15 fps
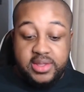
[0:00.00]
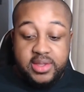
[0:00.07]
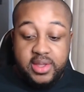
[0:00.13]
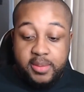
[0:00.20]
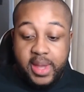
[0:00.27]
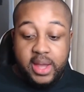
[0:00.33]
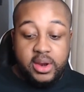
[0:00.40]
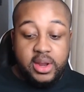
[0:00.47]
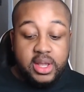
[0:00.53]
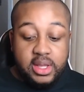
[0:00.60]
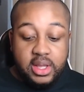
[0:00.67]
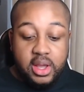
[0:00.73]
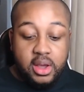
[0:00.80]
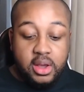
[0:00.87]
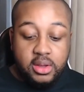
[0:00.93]
about it,
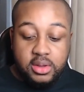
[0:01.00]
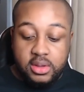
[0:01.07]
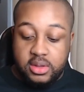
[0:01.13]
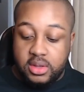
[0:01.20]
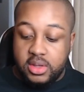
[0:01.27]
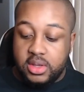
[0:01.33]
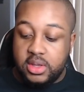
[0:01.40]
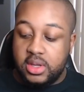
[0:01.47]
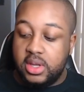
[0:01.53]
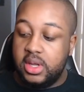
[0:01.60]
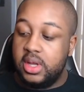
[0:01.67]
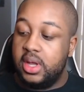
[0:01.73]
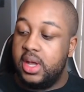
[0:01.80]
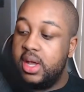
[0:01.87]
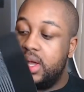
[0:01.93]
y'all.
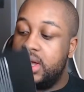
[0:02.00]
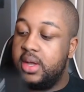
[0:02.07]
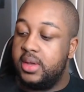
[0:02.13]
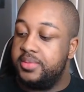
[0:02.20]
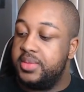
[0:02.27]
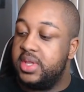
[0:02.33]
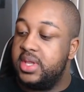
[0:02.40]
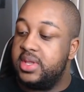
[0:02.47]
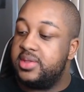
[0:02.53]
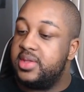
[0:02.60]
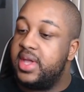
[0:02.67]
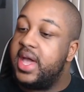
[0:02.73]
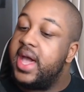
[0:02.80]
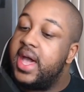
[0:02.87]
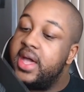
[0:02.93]
Um, this
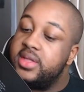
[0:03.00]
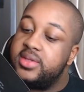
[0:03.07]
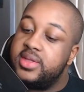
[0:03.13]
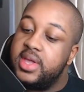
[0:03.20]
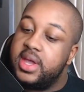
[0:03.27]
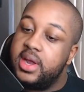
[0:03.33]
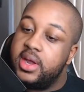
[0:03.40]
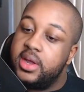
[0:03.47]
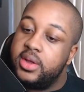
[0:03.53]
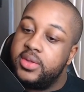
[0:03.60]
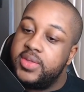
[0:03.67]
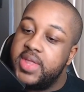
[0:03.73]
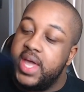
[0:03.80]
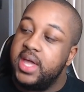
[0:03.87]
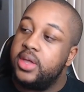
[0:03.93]
it has their
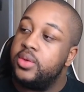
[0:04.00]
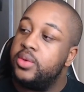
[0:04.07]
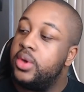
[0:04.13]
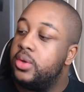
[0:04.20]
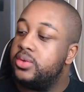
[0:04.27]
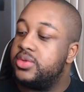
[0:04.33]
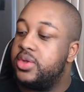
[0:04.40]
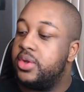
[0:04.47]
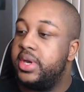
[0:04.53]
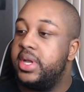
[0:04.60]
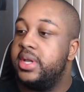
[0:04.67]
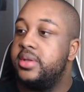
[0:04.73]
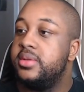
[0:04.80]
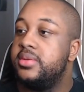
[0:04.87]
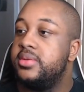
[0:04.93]
thank you notes on
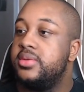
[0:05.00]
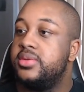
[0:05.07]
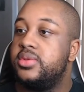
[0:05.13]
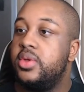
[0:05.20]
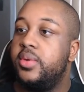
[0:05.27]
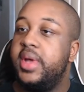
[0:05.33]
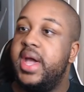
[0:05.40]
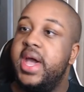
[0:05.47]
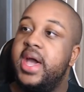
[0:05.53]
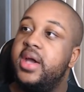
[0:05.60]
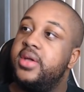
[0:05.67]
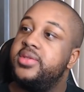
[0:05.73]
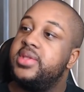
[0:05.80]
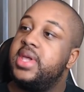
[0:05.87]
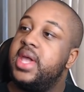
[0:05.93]
it. So it
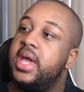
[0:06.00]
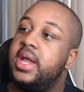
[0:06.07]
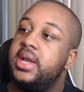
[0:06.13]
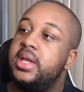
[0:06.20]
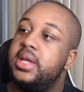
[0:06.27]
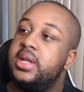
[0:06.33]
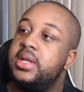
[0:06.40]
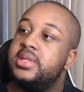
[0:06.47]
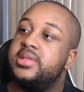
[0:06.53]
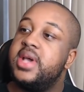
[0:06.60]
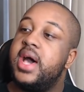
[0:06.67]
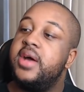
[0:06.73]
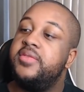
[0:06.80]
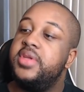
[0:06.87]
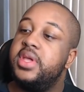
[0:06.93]
has Kelly,
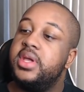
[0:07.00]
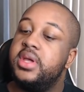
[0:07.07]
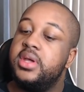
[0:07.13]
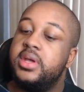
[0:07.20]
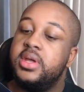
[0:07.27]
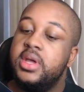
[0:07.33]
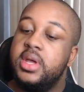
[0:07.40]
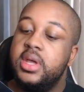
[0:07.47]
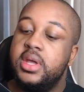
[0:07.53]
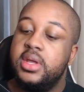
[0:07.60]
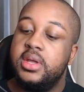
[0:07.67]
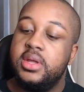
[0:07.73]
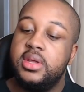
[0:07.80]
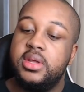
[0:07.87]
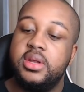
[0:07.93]
Latavia,
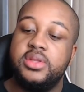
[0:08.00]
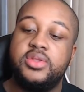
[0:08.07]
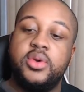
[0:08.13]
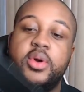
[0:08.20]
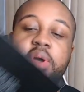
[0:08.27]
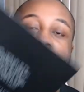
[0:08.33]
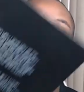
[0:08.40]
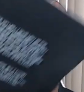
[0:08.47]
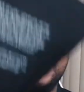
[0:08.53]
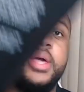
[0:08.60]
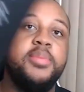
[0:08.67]
LeToya, and